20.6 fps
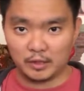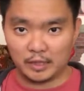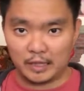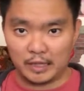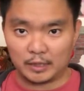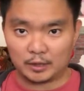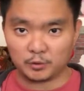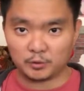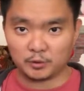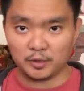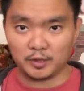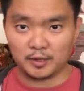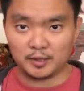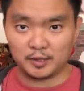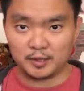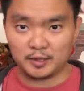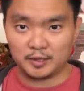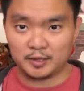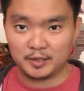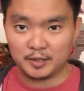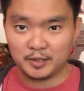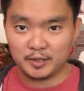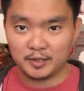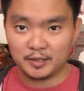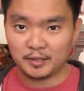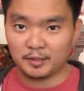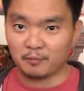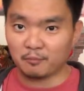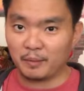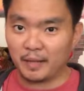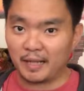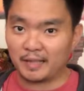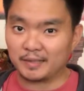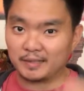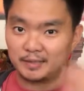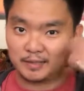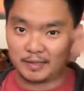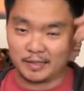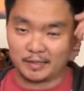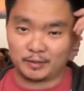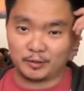Actually, the back
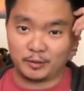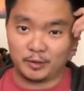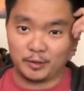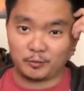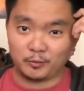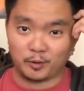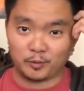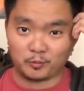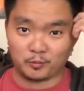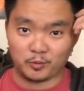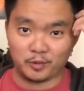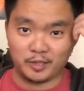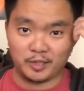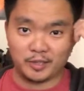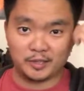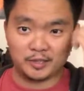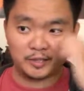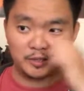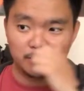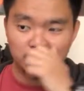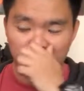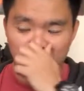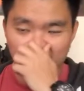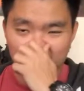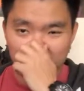is actually quite really good.